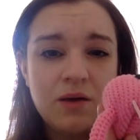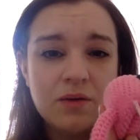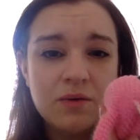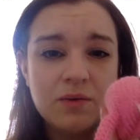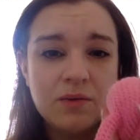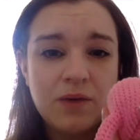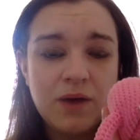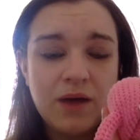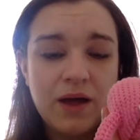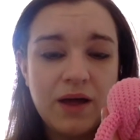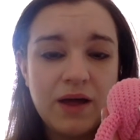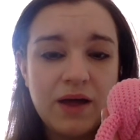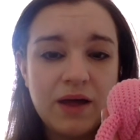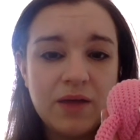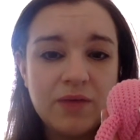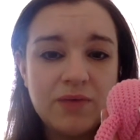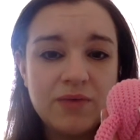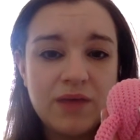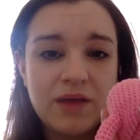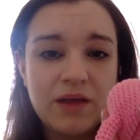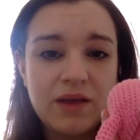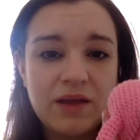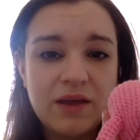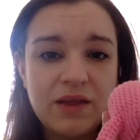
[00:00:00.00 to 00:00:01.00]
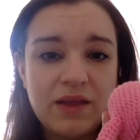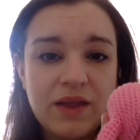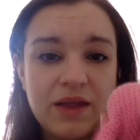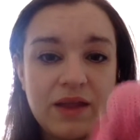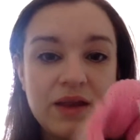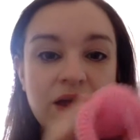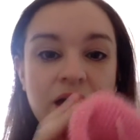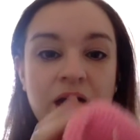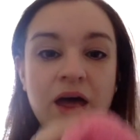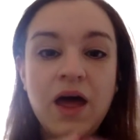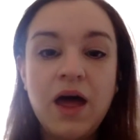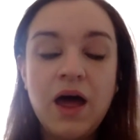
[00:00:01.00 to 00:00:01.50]
where it comes out like
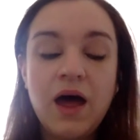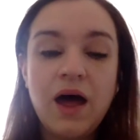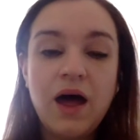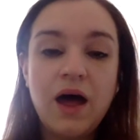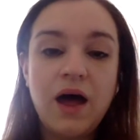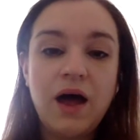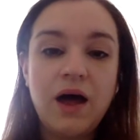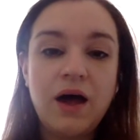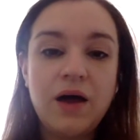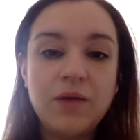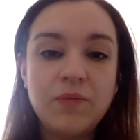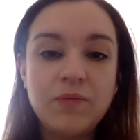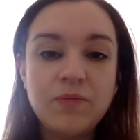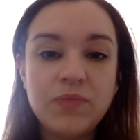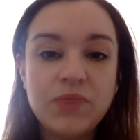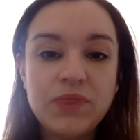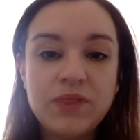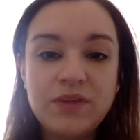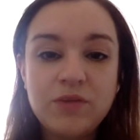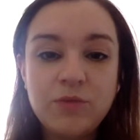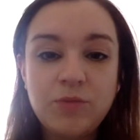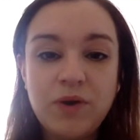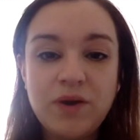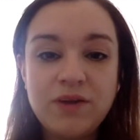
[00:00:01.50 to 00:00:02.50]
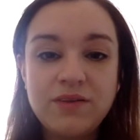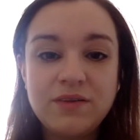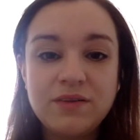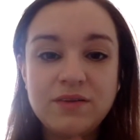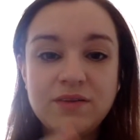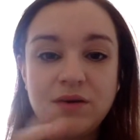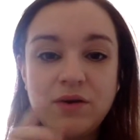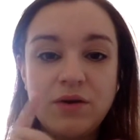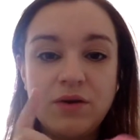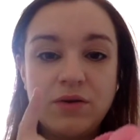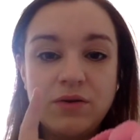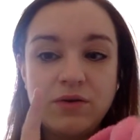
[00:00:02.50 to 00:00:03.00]
that, this presses
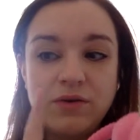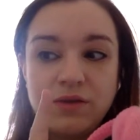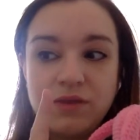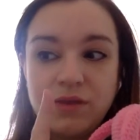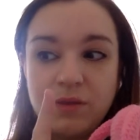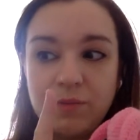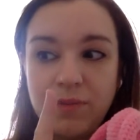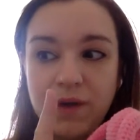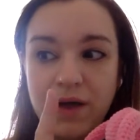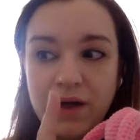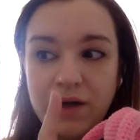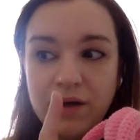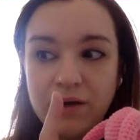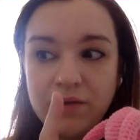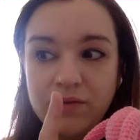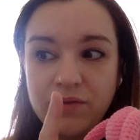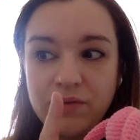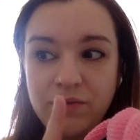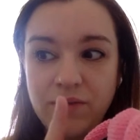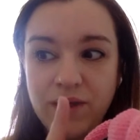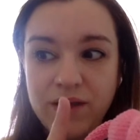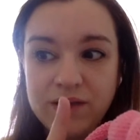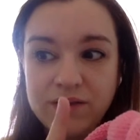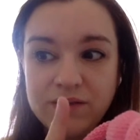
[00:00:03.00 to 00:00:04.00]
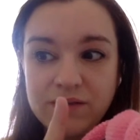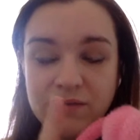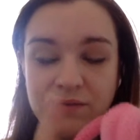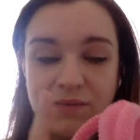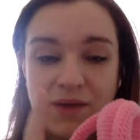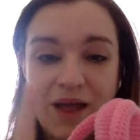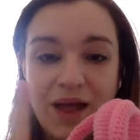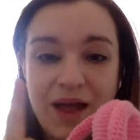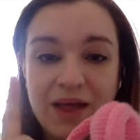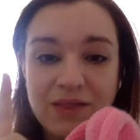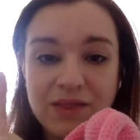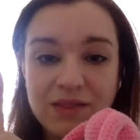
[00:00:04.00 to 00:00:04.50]
on the
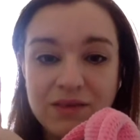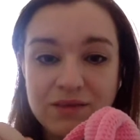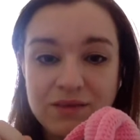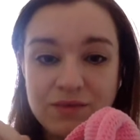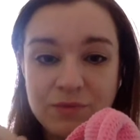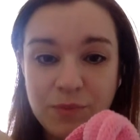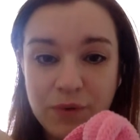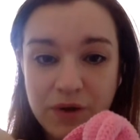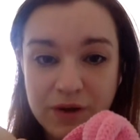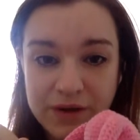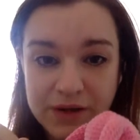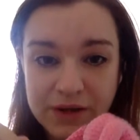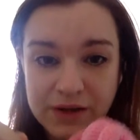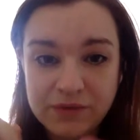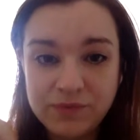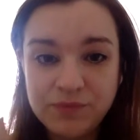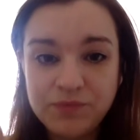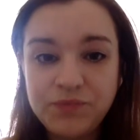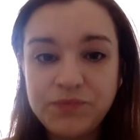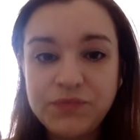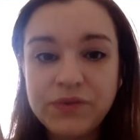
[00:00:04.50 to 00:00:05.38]
rectum and the spine.